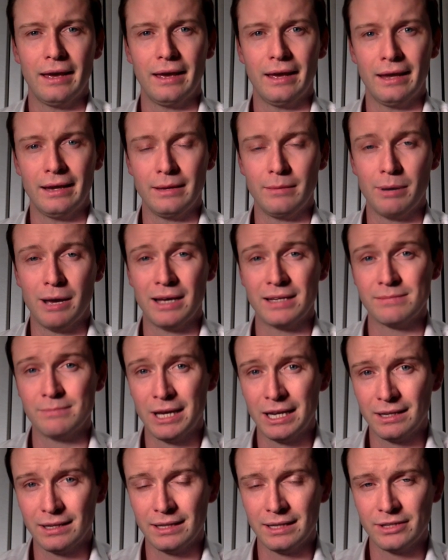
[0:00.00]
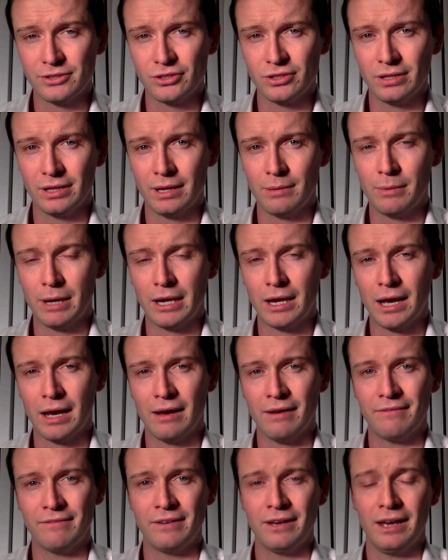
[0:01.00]
any past medical history they might
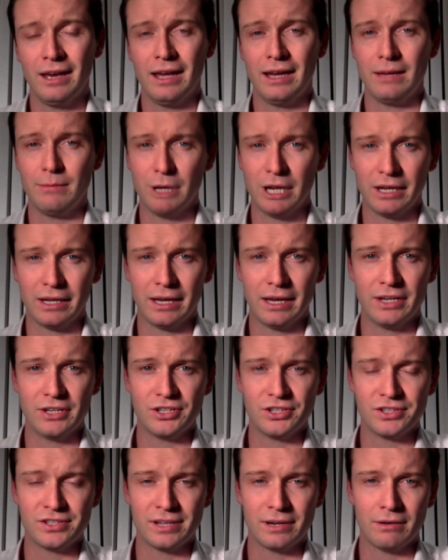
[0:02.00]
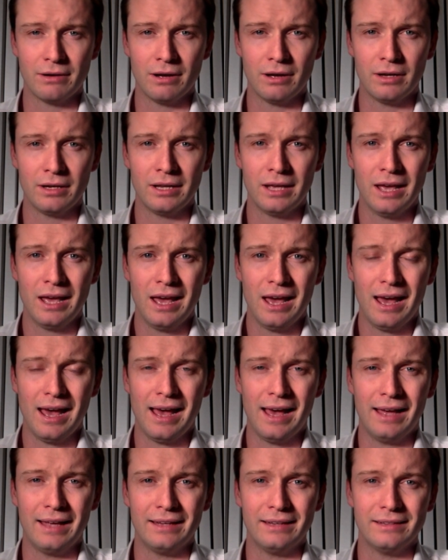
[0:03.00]
have, any medications they're on,
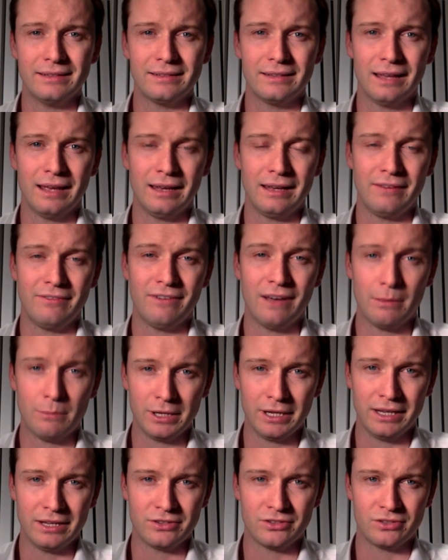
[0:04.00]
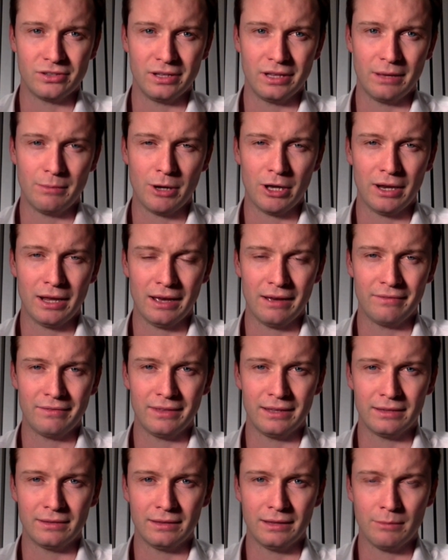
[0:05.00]
and any family history they might have
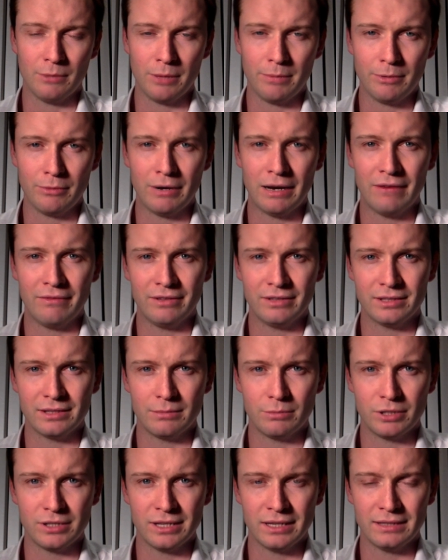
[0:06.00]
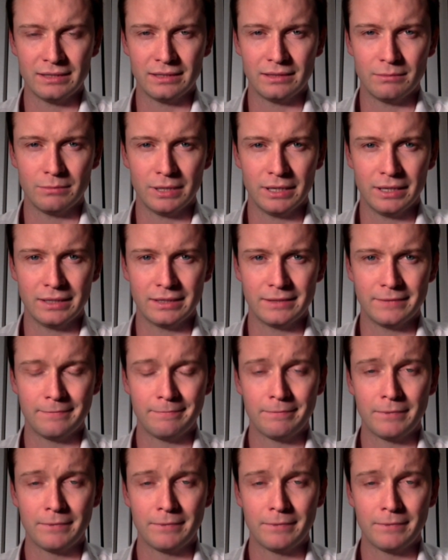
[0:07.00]
that might be relevant to the presenting complaint.